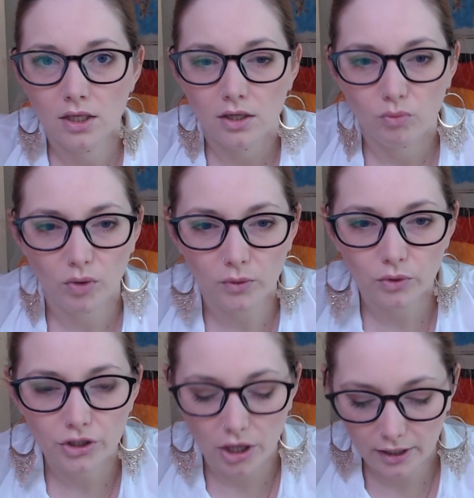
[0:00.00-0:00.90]
when we're
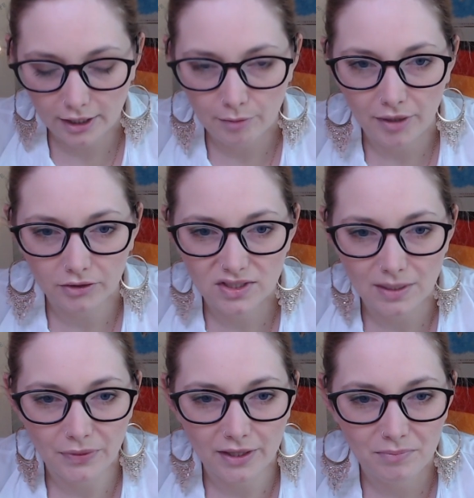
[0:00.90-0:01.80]
talking about
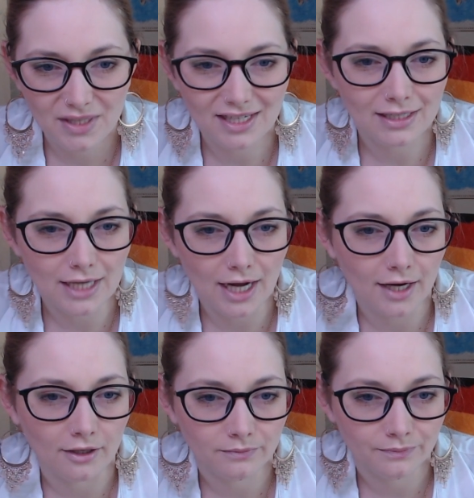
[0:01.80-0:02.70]
something being
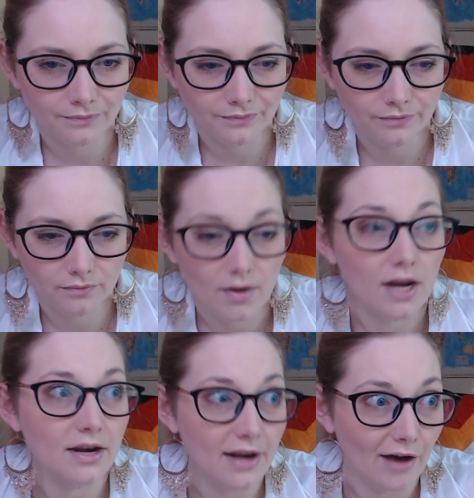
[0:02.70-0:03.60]
done.
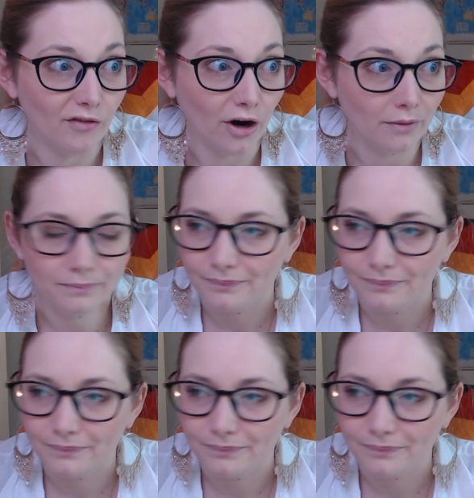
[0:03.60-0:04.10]
Never.